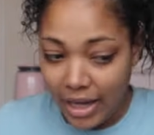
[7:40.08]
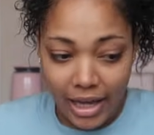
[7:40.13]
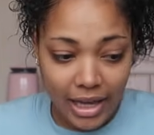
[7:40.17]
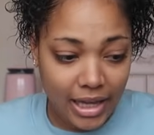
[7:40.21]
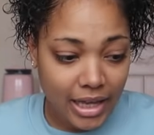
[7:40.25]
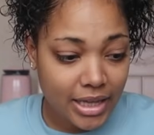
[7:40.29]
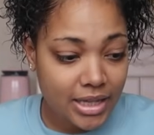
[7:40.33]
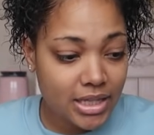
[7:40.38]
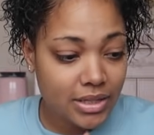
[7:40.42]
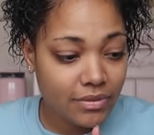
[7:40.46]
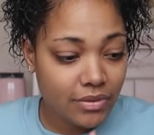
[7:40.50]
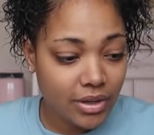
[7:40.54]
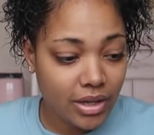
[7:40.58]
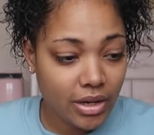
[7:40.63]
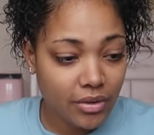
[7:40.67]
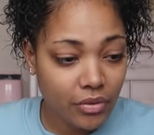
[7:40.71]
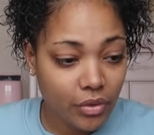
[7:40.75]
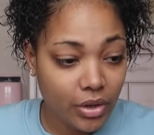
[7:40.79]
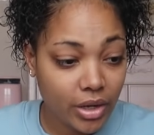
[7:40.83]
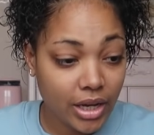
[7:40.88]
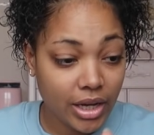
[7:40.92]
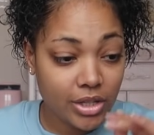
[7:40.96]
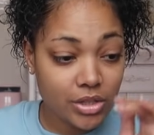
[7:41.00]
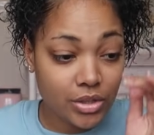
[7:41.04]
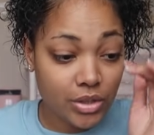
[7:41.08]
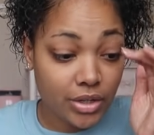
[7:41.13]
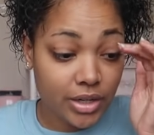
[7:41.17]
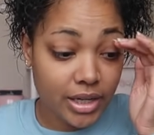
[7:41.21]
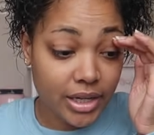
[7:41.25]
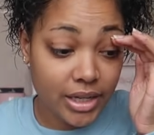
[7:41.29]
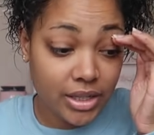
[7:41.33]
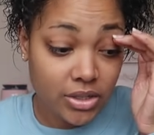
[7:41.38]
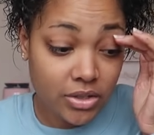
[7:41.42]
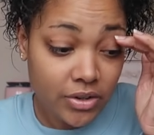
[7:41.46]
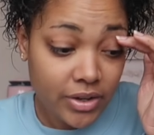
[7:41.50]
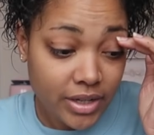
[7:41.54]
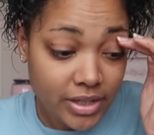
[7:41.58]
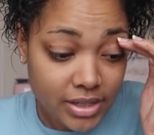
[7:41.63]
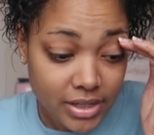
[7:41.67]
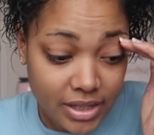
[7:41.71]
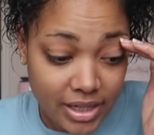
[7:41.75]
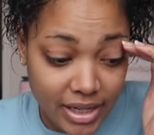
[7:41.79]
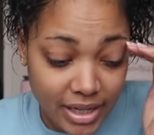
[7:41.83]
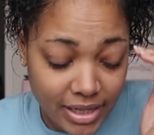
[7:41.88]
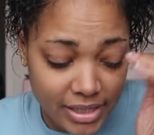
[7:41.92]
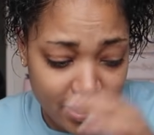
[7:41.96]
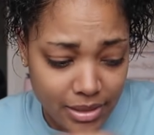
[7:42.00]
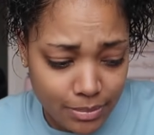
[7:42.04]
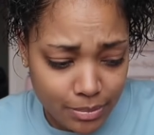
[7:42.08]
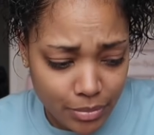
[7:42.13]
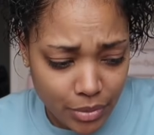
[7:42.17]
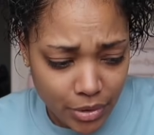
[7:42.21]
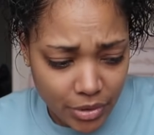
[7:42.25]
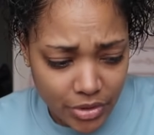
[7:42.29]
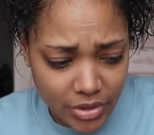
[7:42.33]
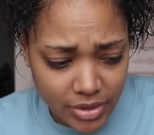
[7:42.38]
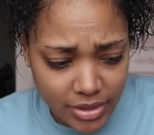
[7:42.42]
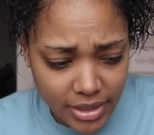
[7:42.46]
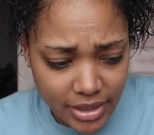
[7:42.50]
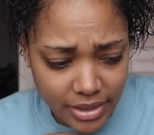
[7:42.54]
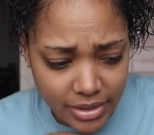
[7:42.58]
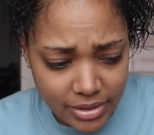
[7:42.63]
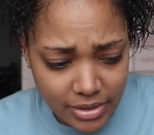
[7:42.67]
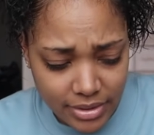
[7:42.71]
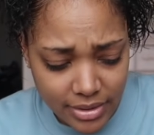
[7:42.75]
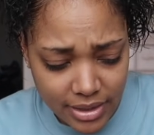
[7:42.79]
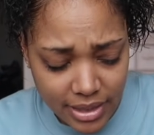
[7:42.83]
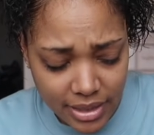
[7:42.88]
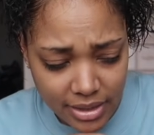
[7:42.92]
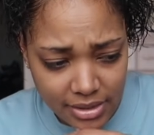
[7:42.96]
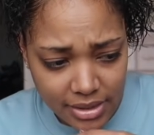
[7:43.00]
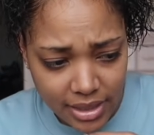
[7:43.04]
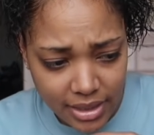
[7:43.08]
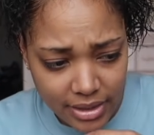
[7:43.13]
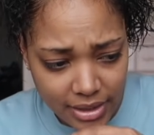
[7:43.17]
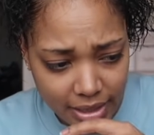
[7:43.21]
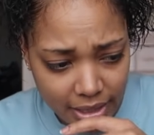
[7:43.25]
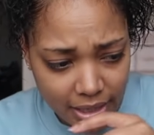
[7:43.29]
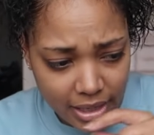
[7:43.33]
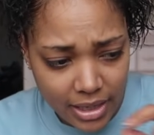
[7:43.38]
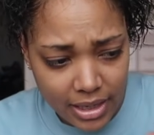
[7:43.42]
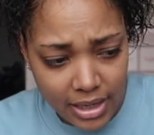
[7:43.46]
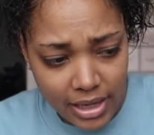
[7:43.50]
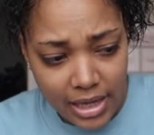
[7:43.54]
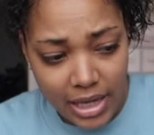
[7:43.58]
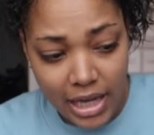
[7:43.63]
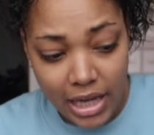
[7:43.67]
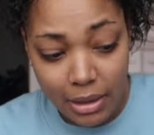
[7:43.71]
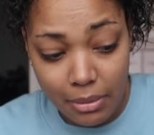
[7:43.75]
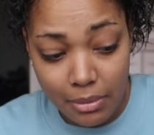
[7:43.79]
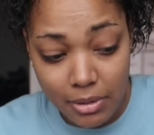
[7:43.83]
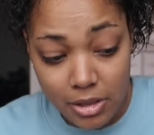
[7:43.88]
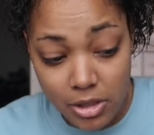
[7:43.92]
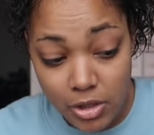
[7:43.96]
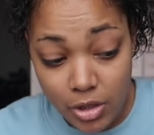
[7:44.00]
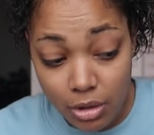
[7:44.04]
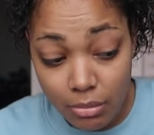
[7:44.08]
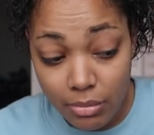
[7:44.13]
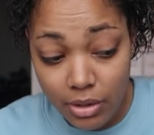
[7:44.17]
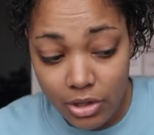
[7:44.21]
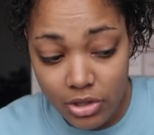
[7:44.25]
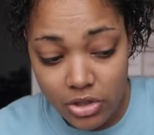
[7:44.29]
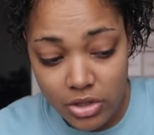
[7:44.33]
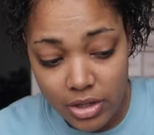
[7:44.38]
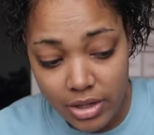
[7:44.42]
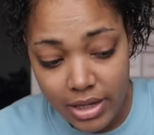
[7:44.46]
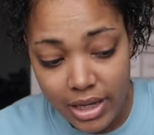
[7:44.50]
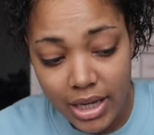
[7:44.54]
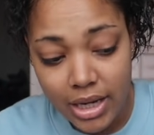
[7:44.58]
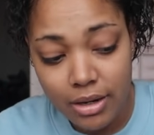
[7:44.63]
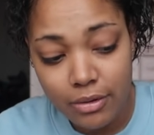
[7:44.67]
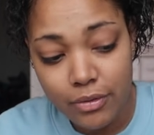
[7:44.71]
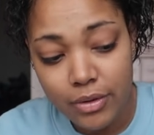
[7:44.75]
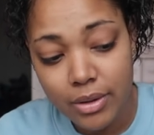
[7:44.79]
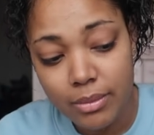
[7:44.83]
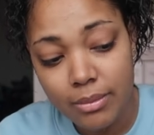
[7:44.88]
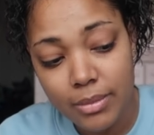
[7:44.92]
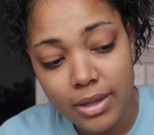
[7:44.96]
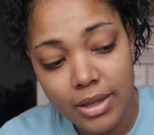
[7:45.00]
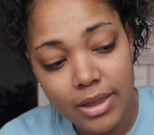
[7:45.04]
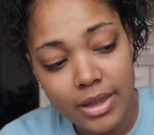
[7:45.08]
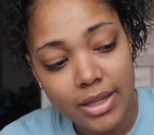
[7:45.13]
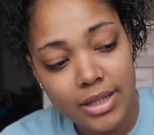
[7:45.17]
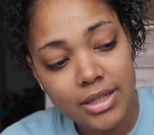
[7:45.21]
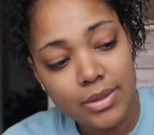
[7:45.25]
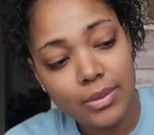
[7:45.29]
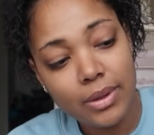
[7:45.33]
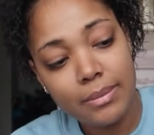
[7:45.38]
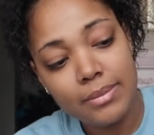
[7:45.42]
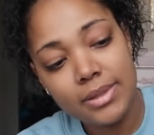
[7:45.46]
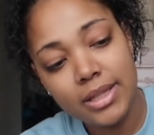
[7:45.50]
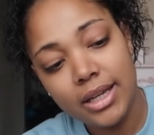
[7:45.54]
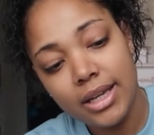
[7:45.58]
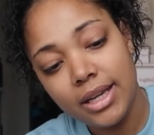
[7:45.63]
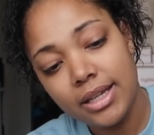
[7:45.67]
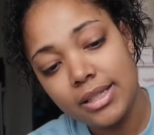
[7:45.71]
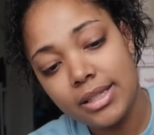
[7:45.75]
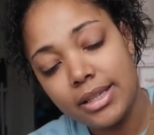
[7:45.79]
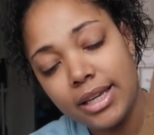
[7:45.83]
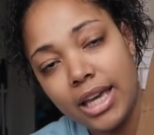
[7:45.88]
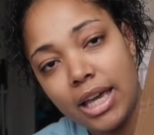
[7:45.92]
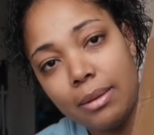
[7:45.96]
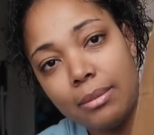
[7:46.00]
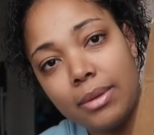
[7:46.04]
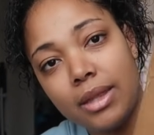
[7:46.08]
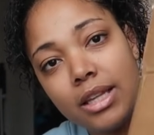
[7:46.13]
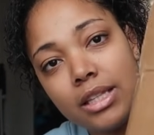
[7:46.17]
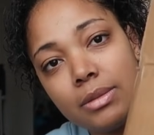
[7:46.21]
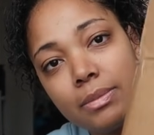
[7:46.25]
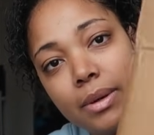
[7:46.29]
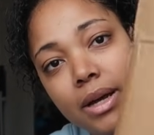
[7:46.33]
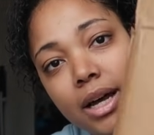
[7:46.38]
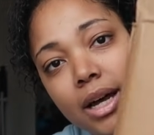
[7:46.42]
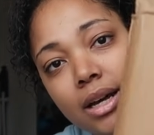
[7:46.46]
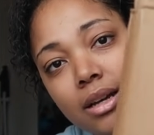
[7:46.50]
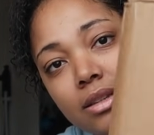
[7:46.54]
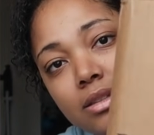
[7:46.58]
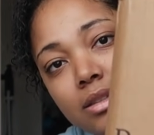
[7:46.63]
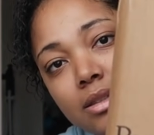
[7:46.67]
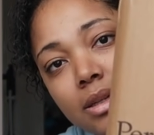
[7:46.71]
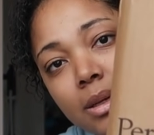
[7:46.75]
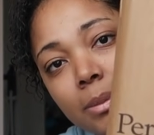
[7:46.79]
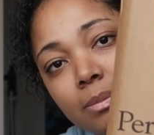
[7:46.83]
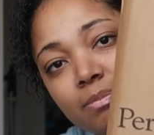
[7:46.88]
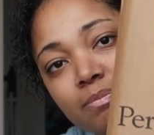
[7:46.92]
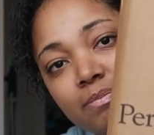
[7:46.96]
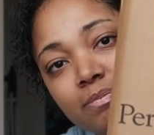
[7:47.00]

And if any of you guys are interested, I guess, in purchasing things like that, I'm assuming she got it from this website because it came in this box,